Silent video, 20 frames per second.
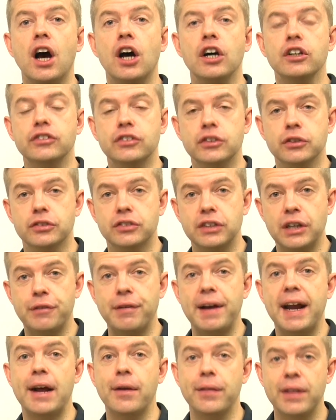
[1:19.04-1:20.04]
Ask
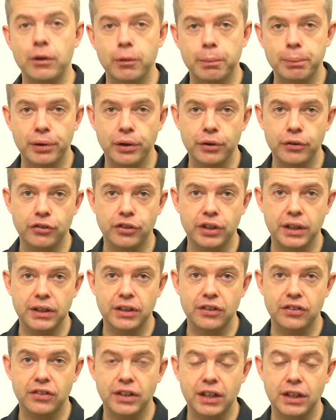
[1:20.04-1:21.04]
yourself how they're approaching
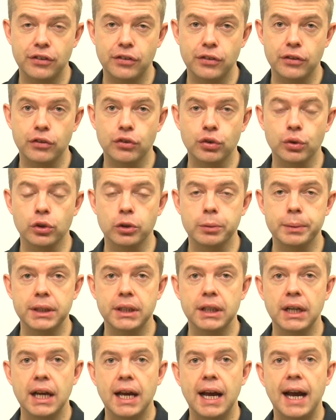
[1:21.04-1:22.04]
this stage of the
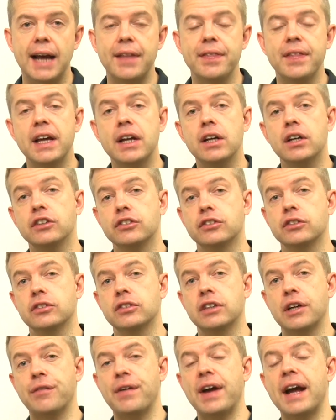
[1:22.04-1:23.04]
tournament, and then ask
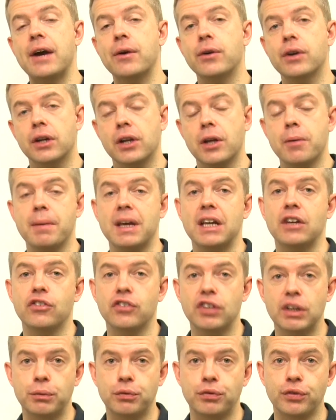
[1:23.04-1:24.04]
yourself, how can I make
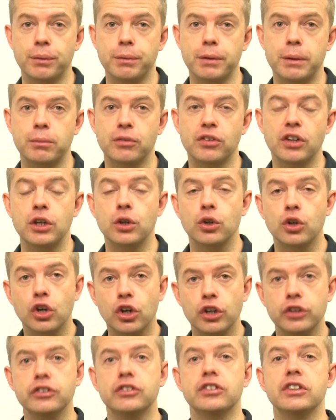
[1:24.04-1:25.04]
chips from them? So you're
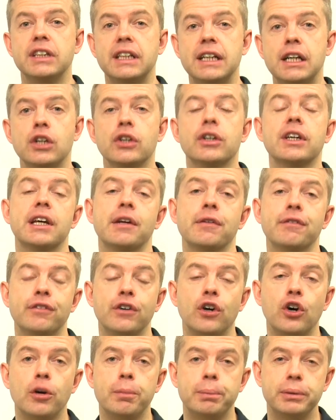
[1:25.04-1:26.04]
constantly looking
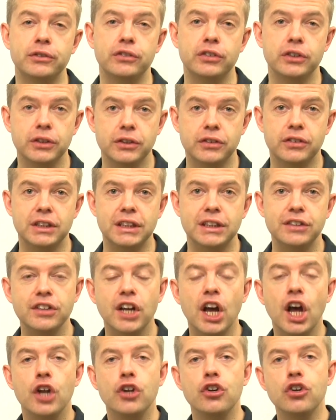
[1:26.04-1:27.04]
for opportunities,
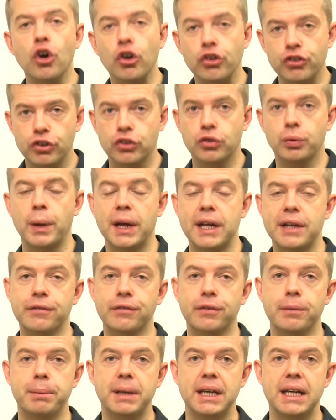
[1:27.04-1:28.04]
not just waiting
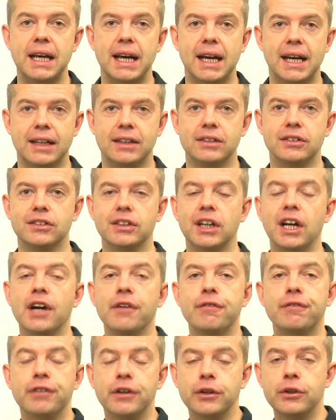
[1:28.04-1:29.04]
for big hands.
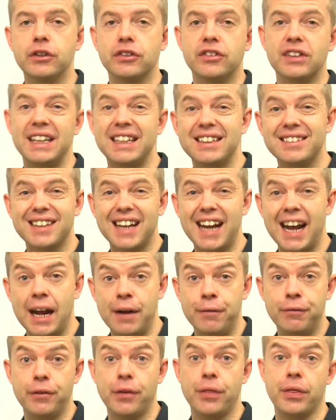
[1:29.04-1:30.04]
Focus is
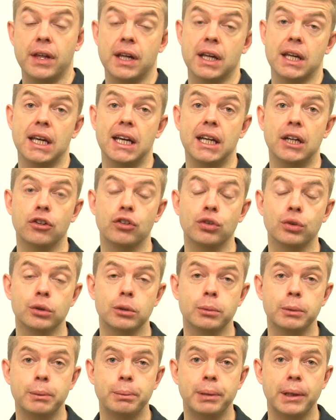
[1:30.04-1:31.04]
everything in
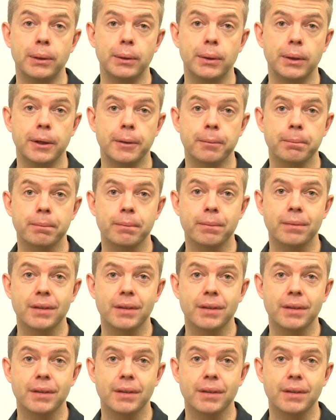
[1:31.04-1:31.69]
tournament poker.